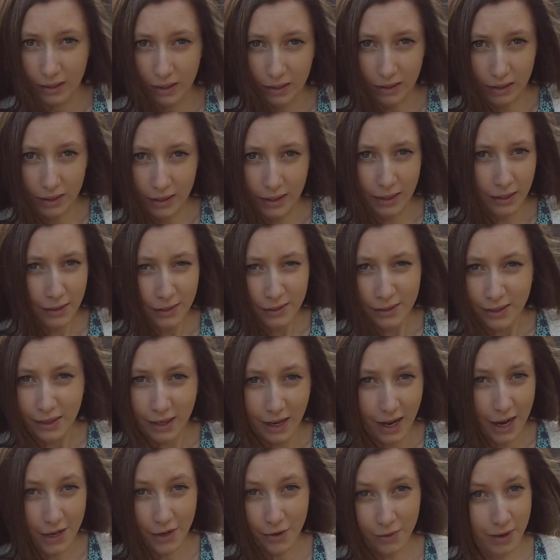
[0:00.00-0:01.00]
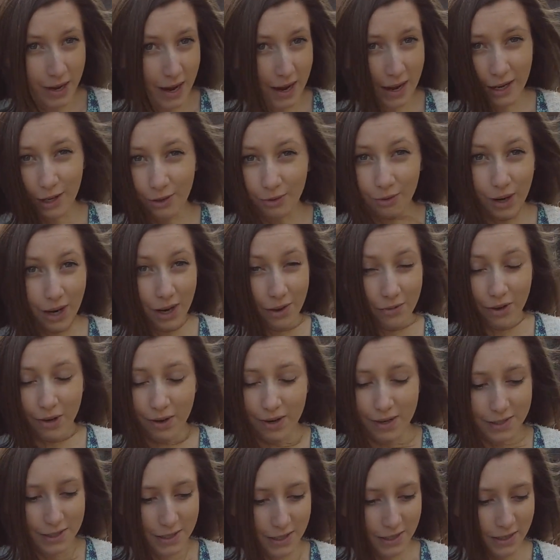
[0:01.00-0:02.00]
clear. I don't know how, I have no
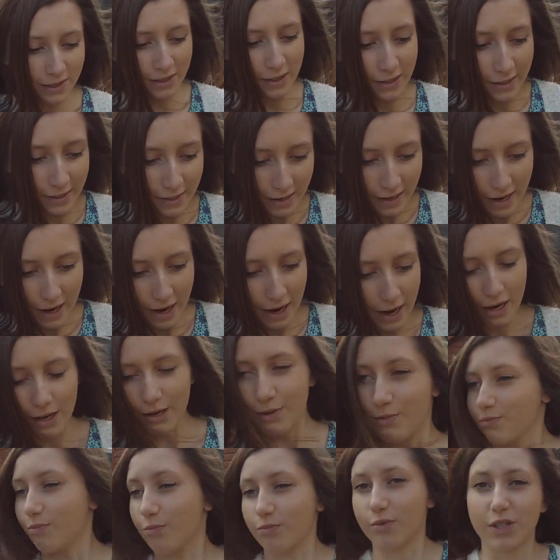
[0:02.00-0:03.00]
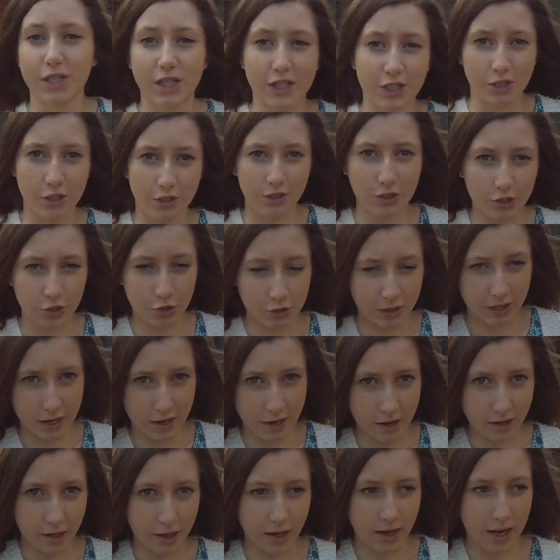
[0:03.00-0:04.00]
idea. We did treat
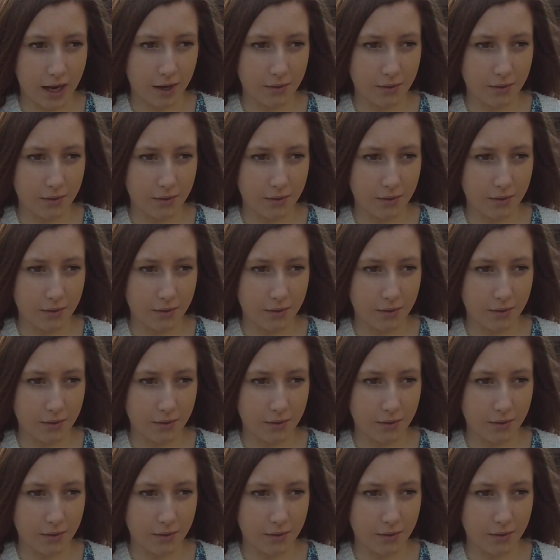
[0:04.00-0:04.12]
her